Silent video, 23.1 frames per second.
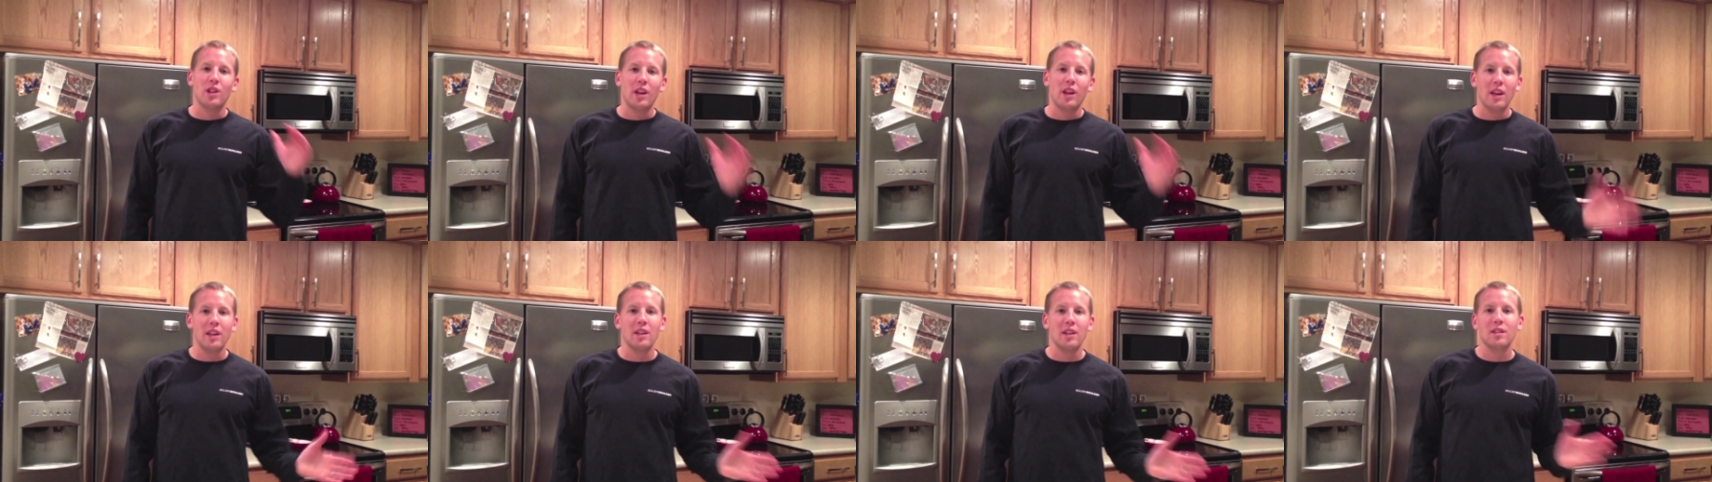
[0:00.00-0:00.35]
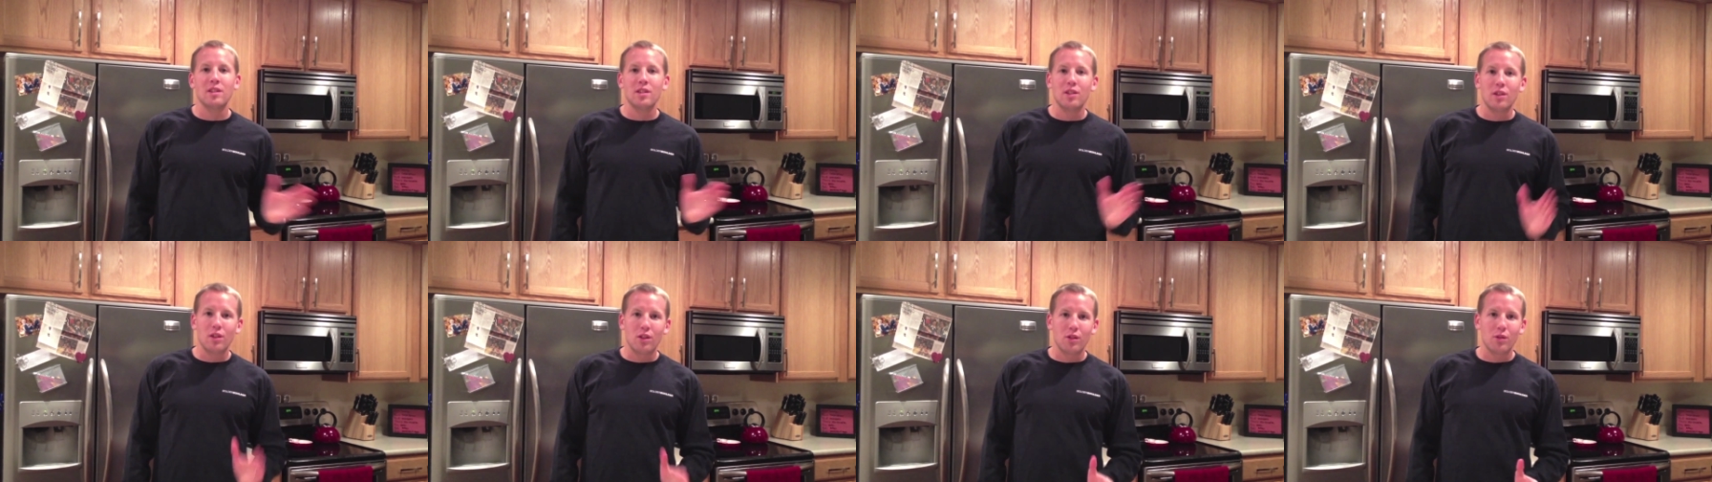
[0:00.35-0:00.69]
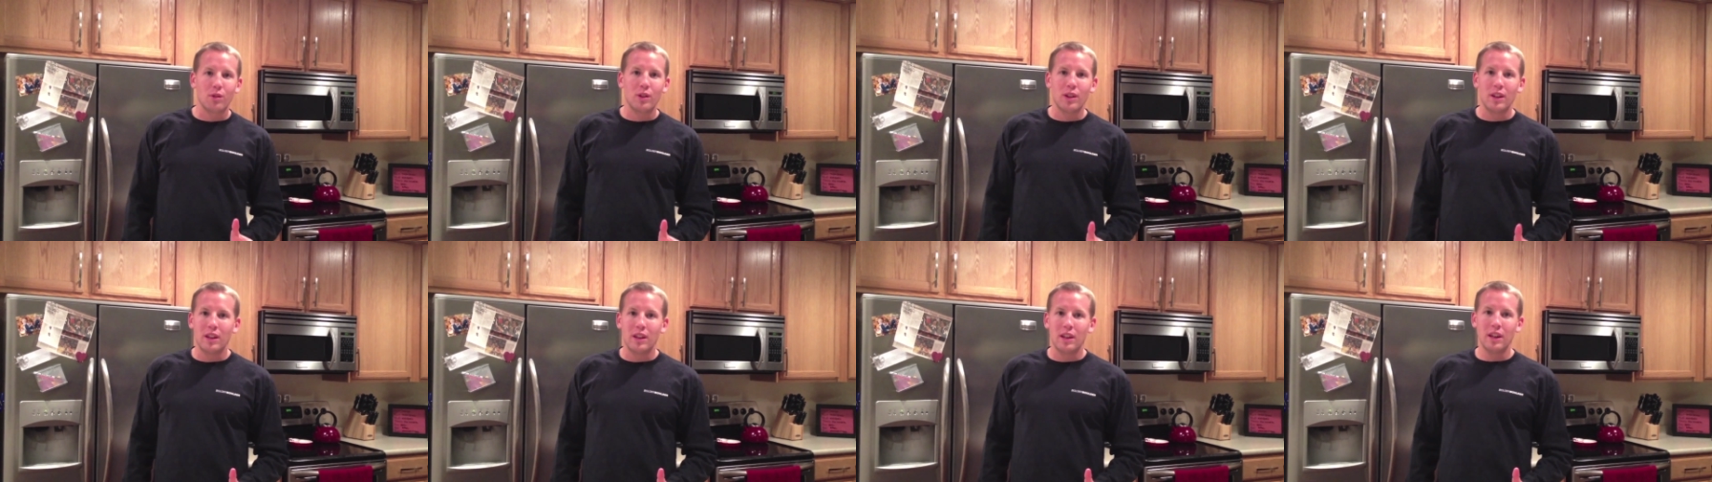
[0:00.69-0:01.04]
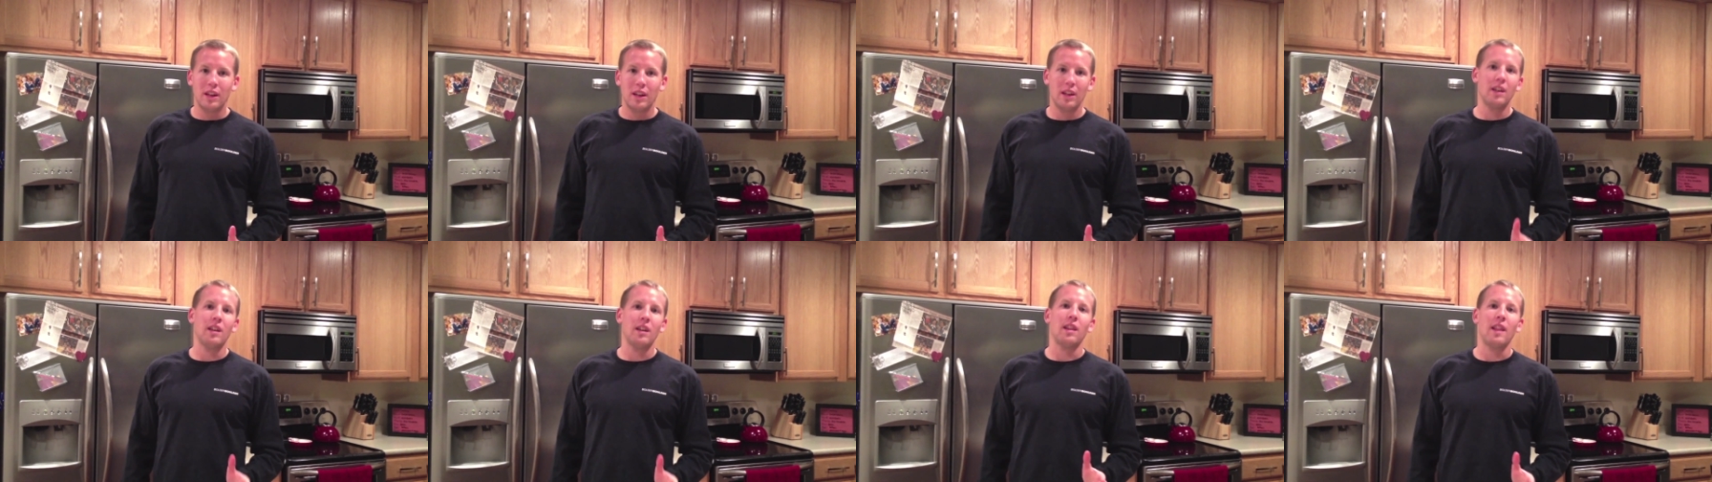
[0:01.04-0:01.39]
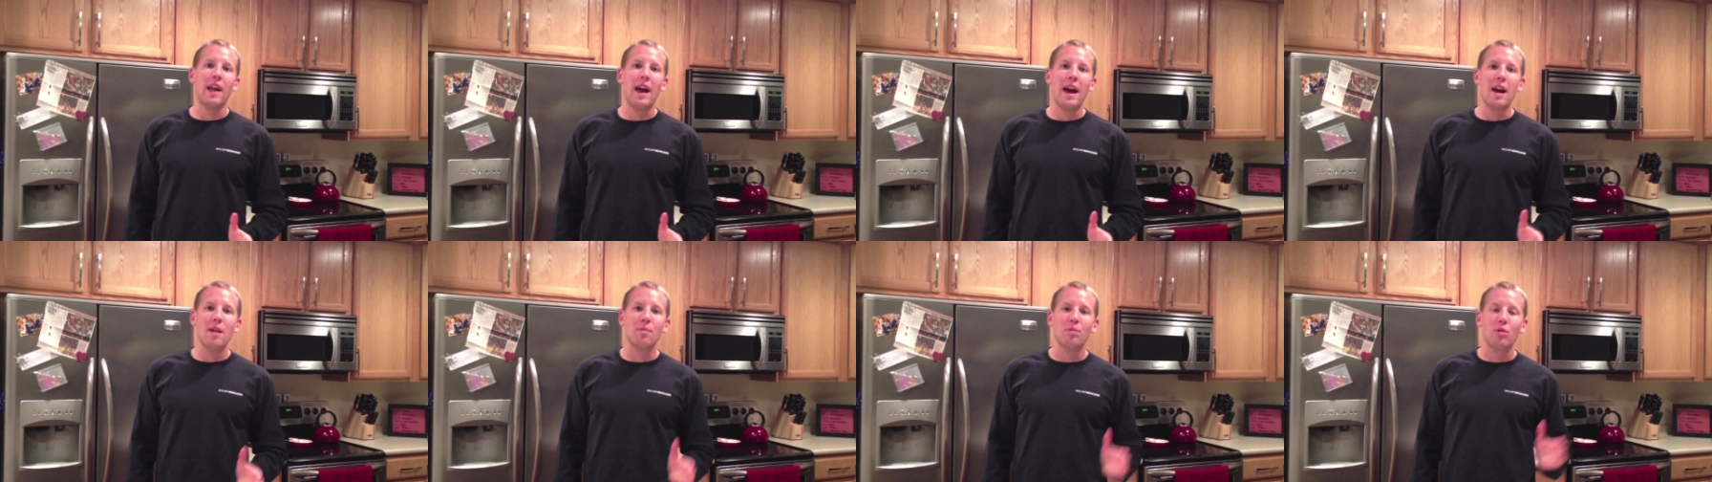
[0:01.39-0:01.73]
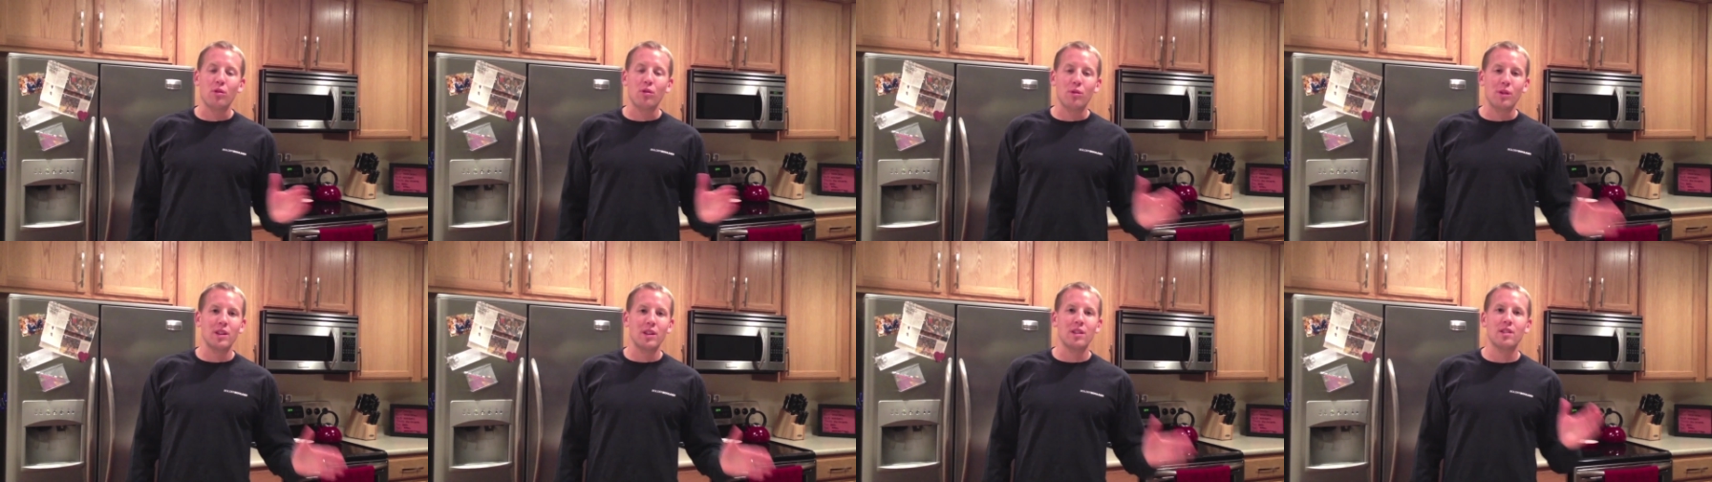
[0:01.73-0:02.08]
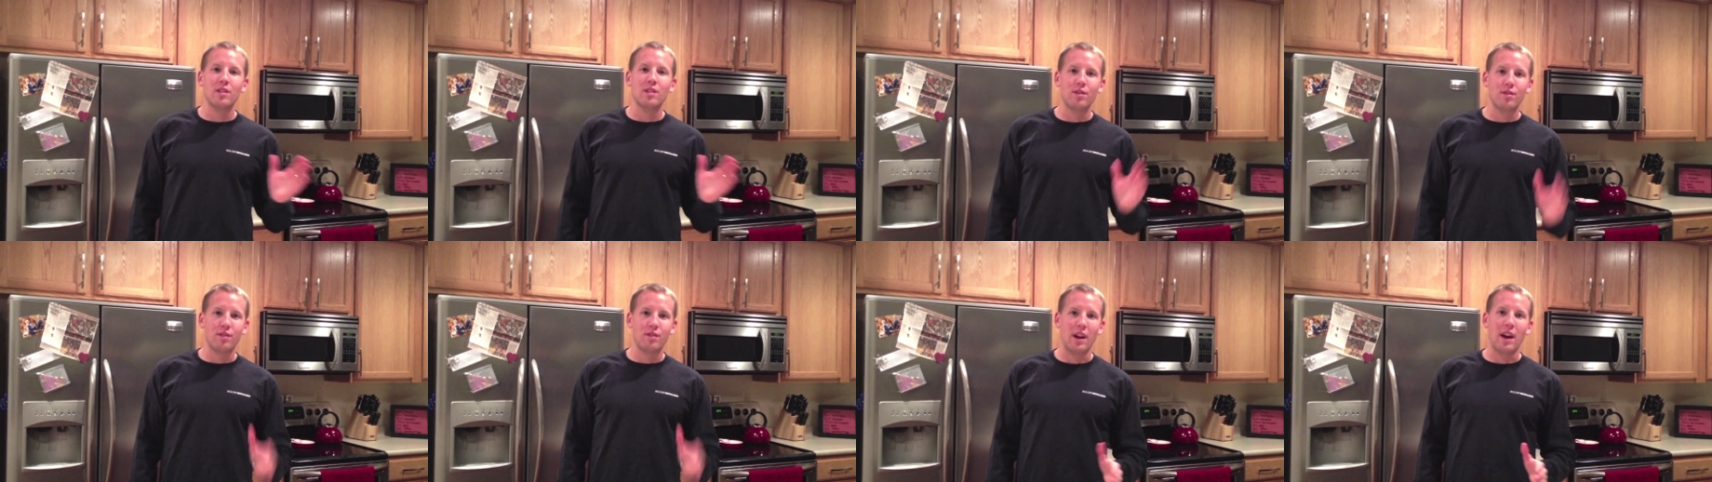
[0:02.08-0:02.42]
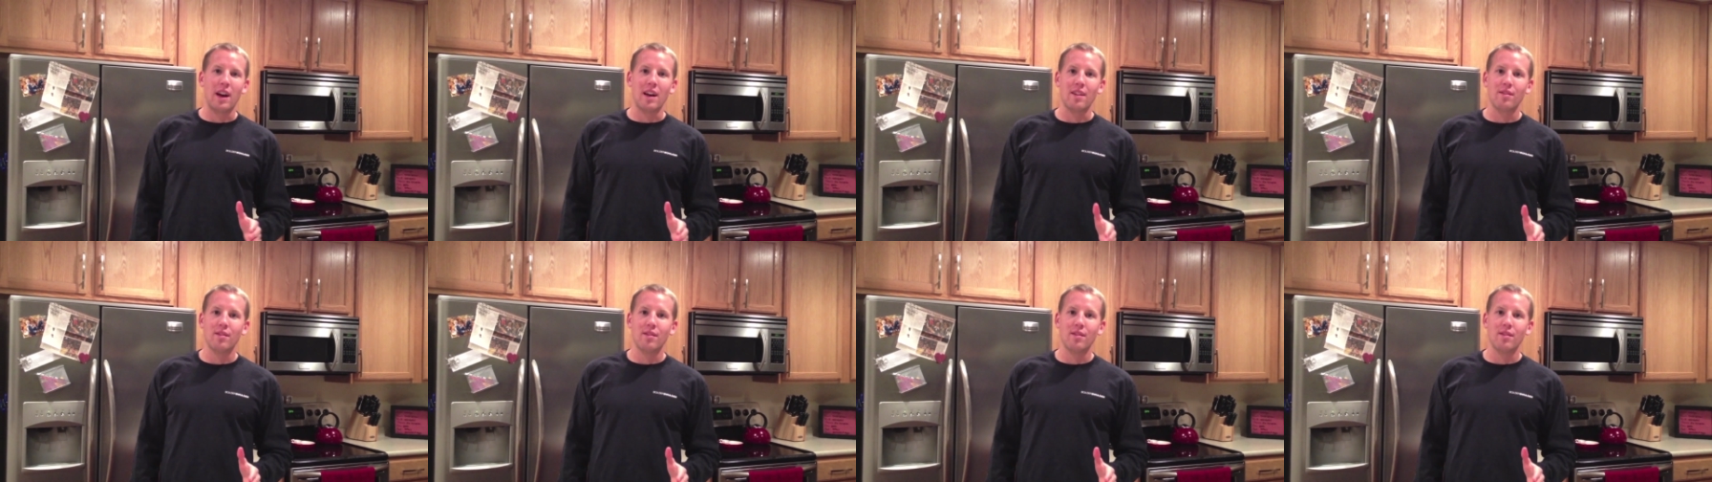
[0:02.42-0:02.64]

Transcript: 8 until 3, lab 3 until 5.